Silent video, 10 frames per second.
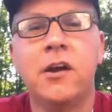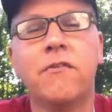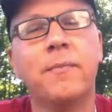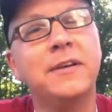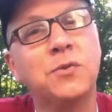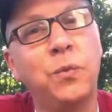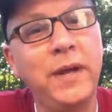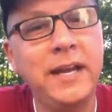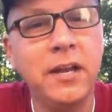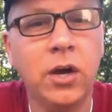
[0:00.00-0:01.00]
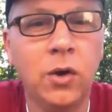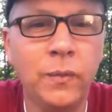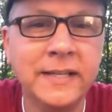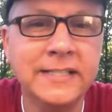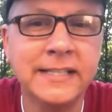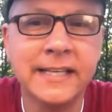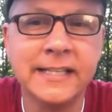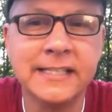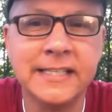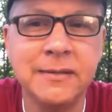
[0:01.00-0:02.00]
From his window, Winston
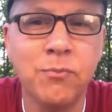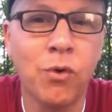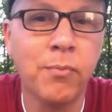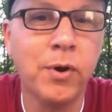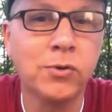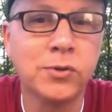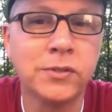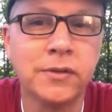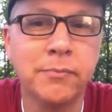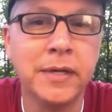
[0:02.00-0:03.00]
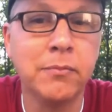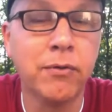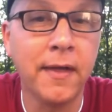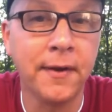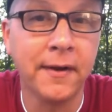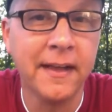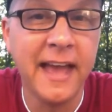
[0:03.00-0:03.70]
can see more posters of Big Brother